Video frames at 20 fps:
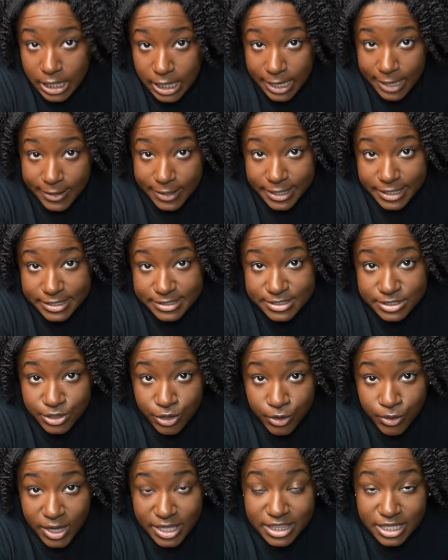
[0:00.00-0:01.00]
All right,
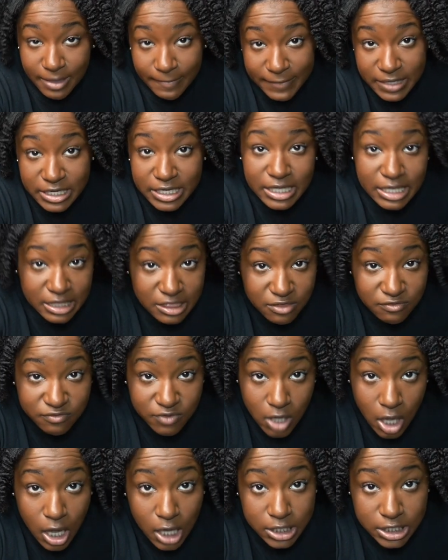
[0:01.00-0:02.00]
so I think I'm gonna end the
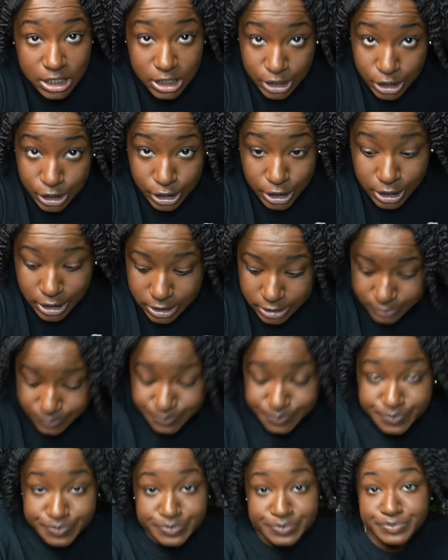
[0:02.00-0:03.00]
vlog here.
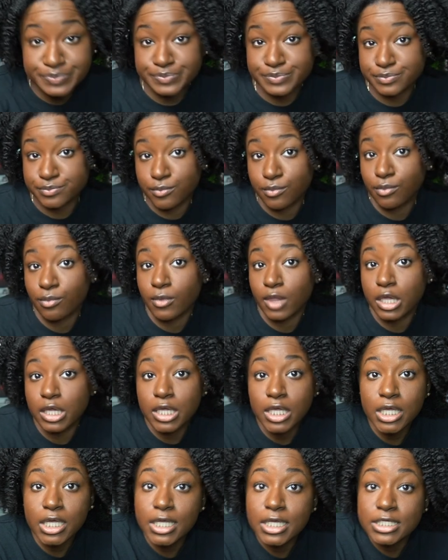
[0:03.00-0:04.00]

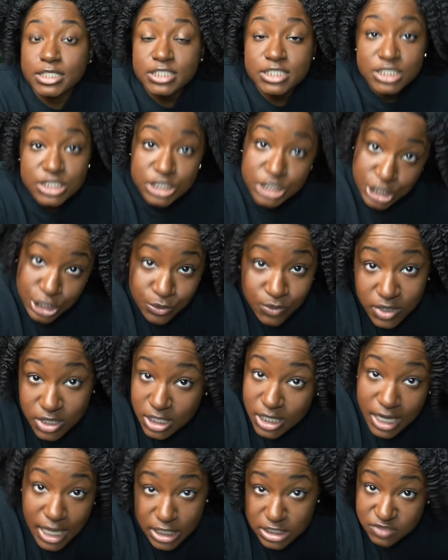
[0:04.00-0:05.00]
See you in
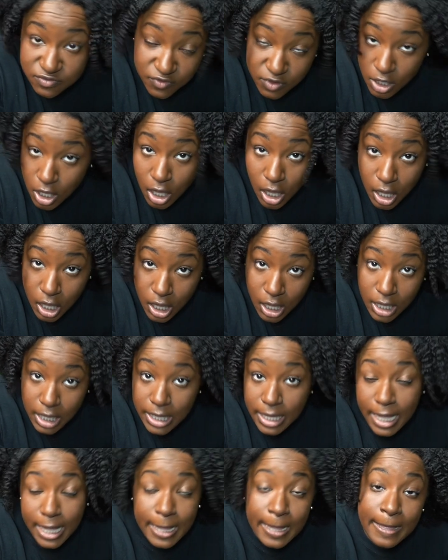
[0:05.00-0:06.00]
the next
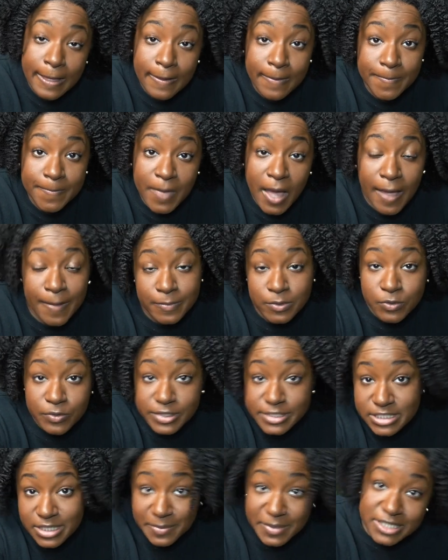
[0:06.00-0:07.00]
vlog. Um, I'm
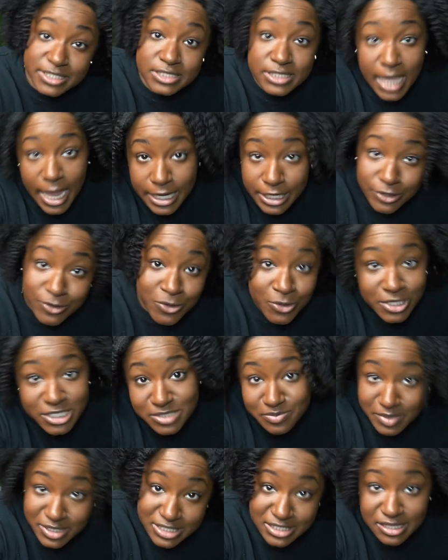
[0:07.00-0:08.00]
doing some exciting
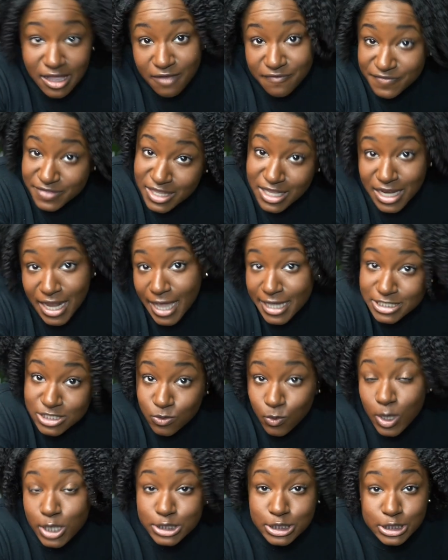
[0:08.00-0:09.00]
Christmas stuff in the next
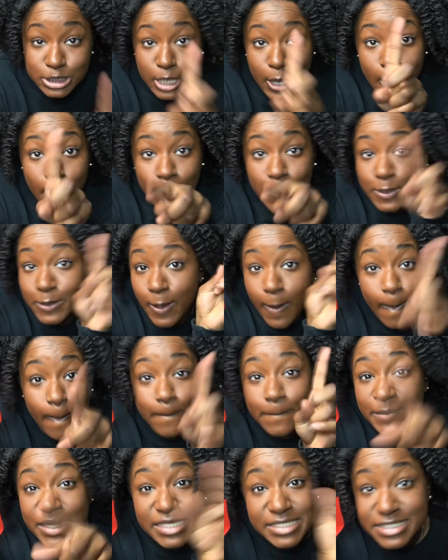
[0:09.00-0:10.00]
one, so
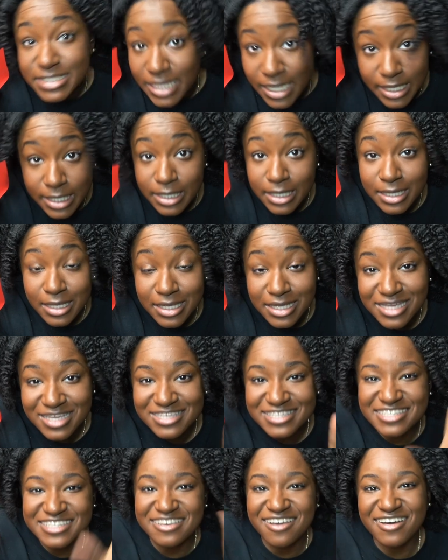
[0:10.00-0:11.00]
don't miss it.
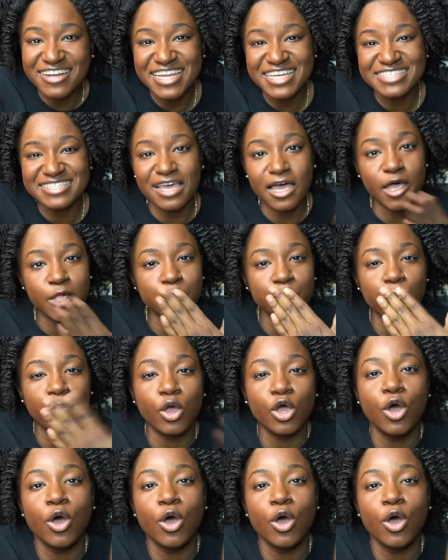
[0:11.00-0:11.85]
See y'all next time.